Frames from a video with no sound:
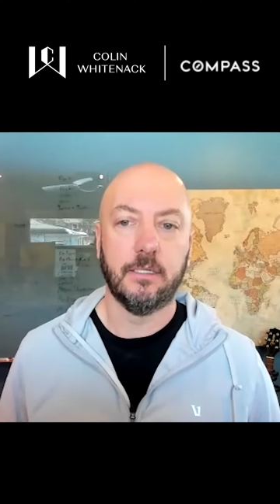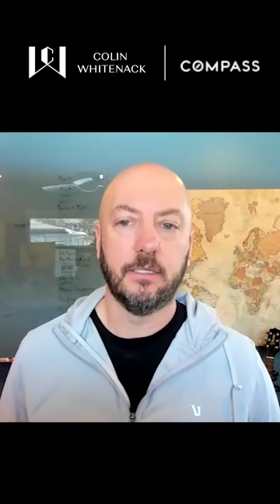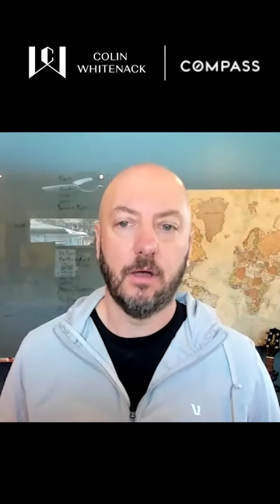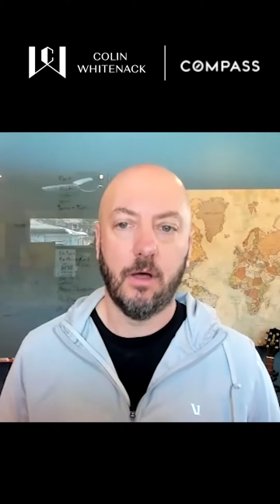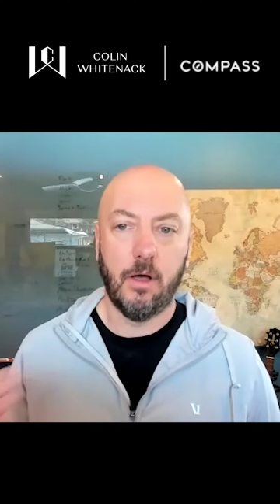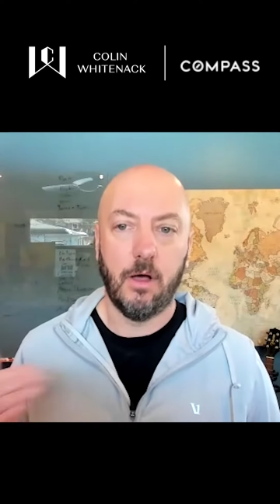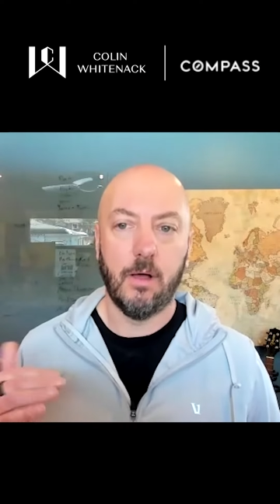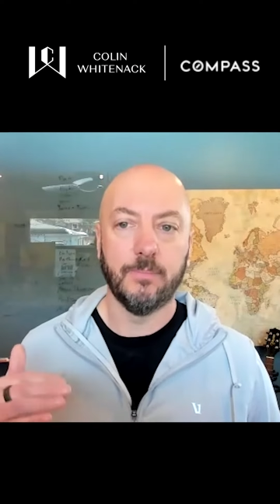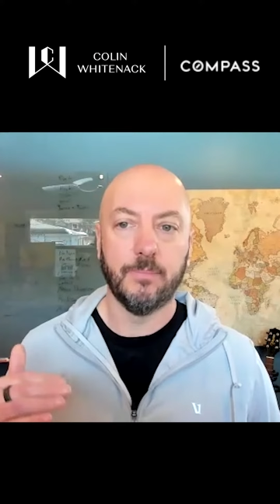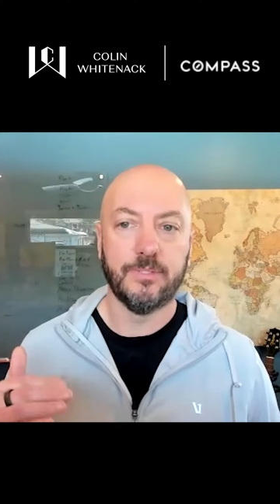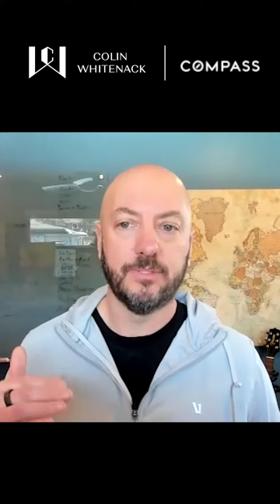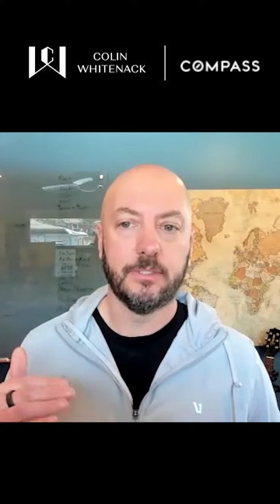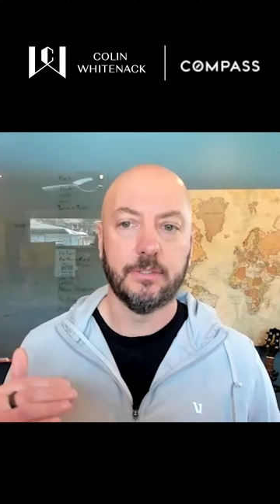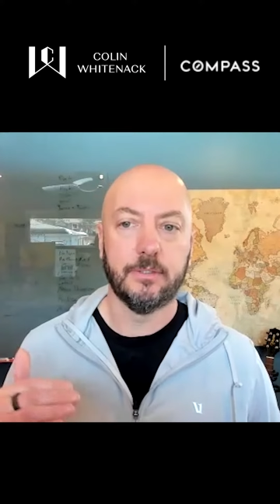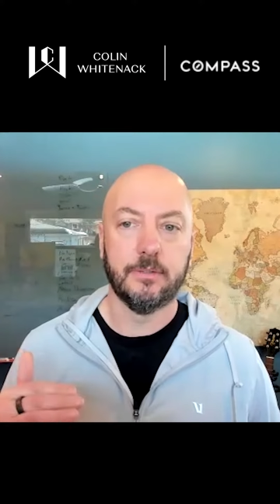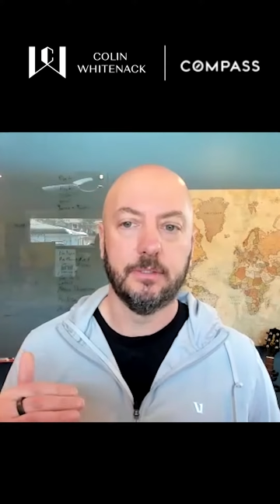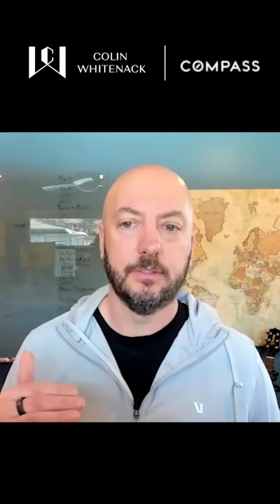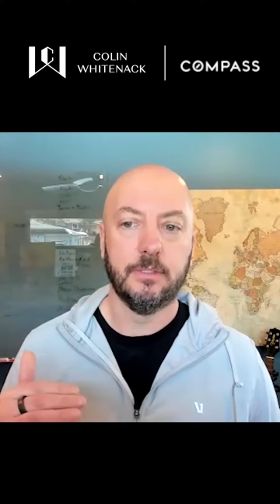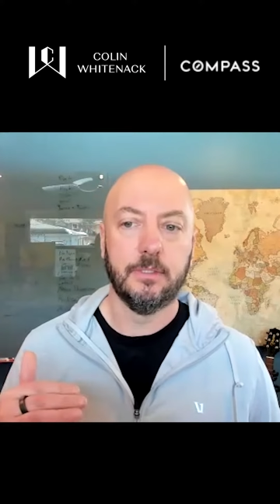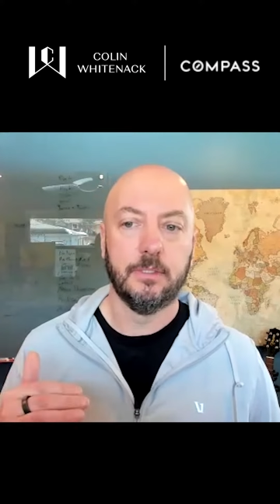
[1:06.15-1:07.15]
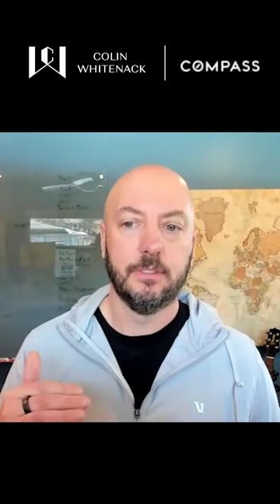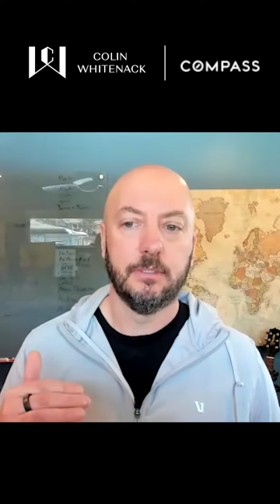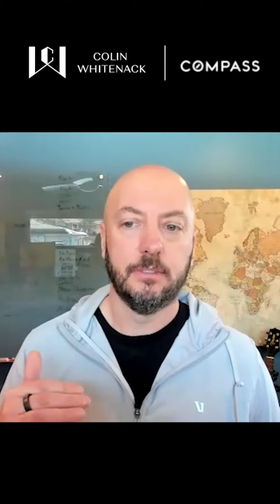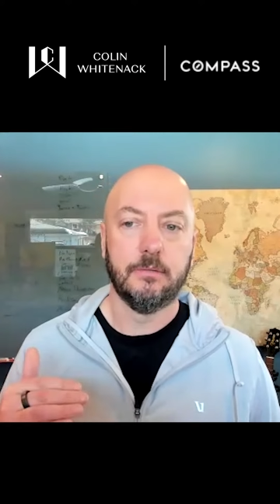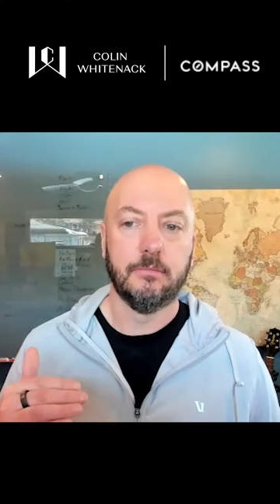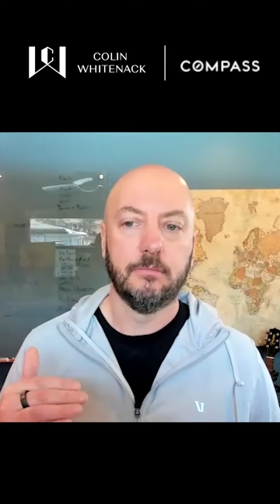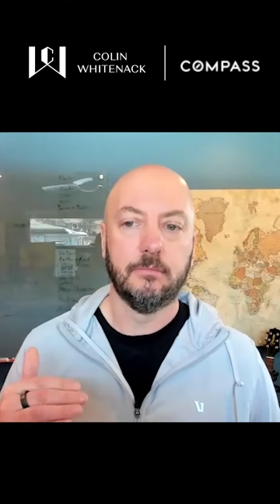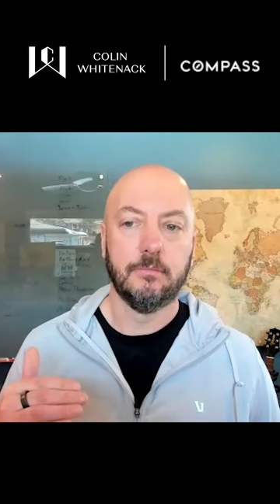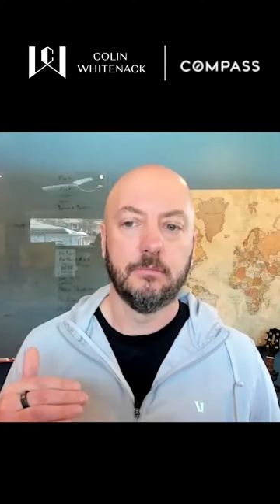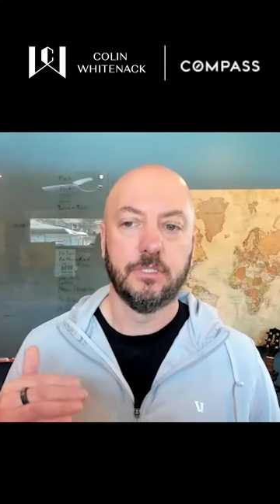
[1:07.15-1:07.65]
comps
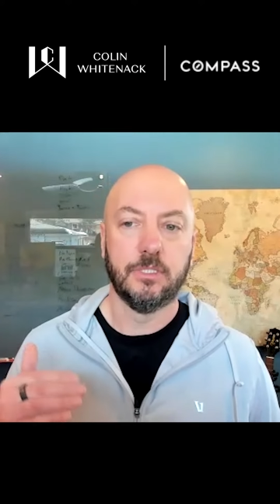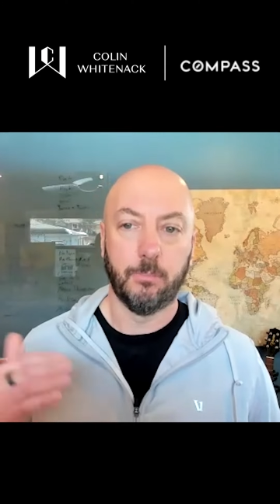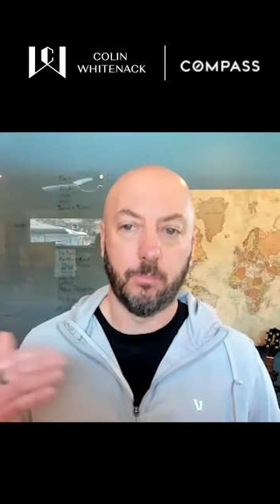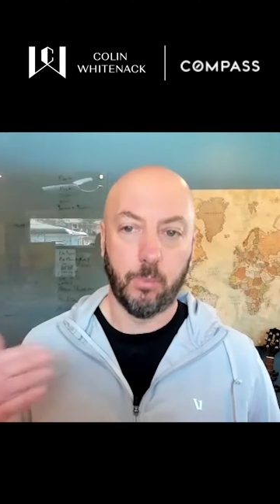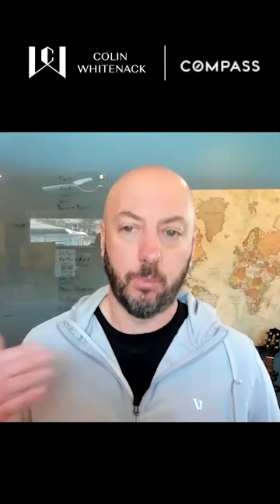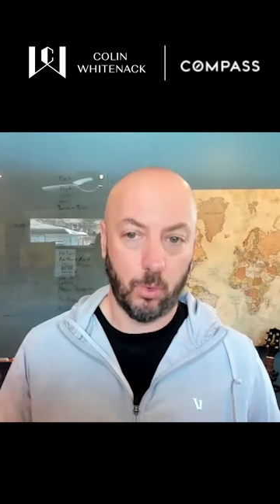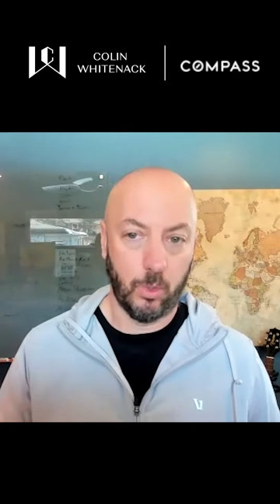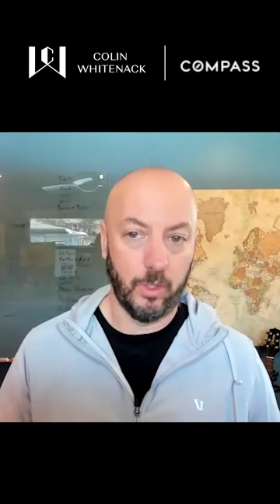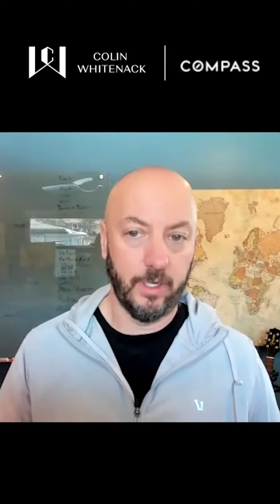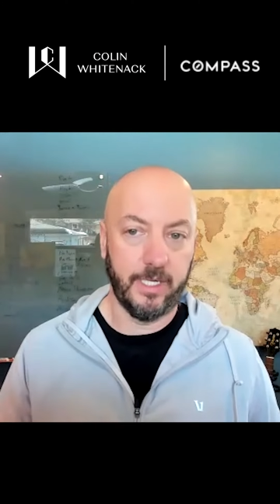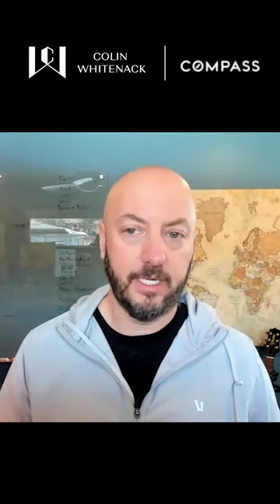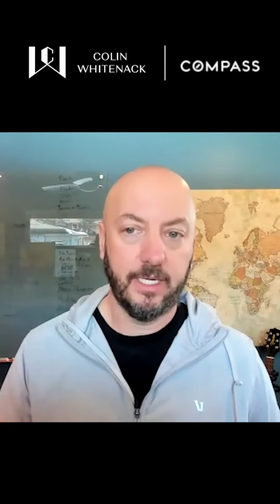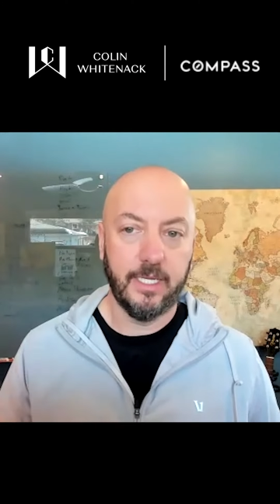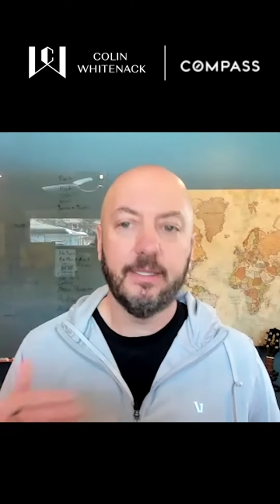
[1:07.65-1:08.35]
support it.